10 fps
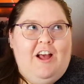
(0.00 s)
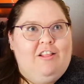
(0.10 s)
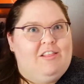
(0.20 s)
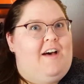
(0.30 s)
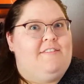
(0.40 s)

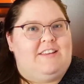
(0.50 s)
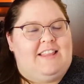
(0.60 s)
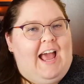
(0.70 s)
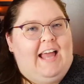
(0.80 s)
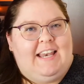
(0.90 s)
loved
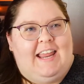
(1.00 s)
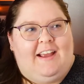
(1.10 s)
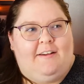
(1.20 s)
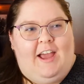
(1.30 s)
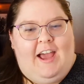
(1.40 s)
the
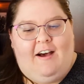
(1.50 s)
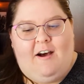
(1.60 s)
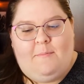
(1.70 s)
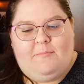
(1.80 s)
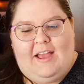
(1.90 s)
ending
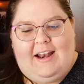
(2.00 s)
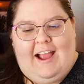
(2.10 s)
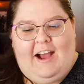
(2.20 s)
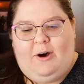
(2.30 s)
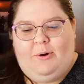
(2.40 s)
and
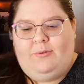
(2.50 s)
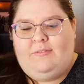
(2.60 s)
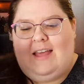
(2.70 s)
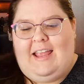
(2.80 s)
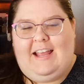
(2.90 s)
how
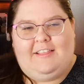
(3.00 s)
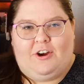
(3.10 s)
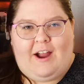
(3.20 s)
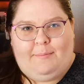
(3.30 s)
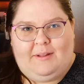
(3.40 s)
they get
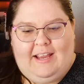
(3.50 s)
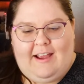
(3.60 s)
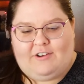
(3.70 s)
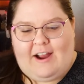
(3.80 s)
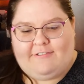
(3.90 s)
their happily
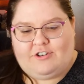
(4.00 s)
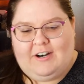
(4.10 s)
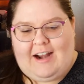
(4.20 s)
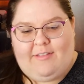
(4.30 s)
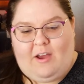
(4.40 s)
ever after
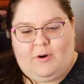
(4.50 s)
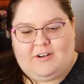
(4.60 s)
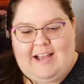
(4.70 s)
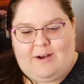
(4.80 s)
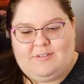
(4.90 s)
and how that
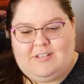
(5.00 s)
works out.